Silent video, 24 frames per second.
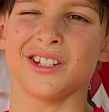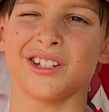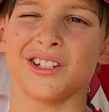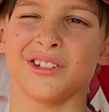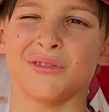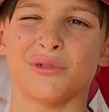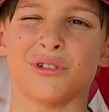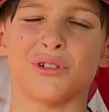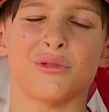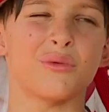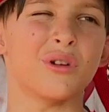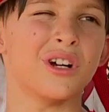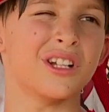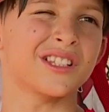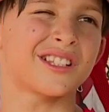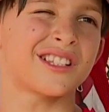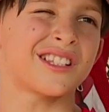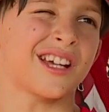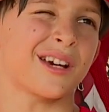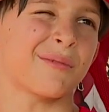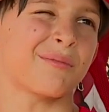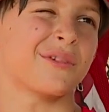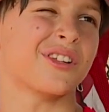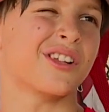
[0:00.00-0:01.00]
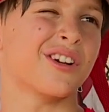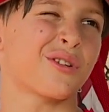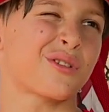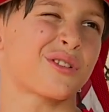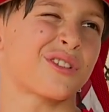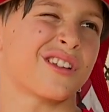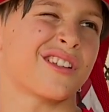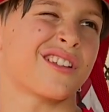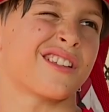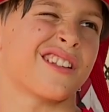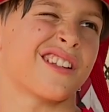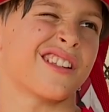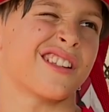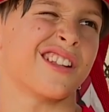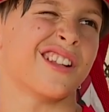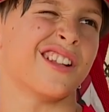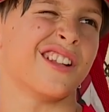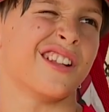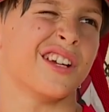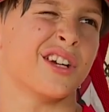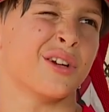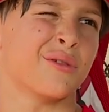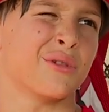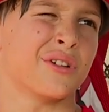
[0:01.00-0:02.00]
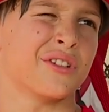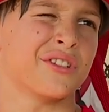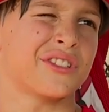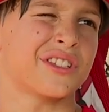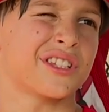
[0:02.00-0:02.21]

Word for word: We're one step closer to the Little League World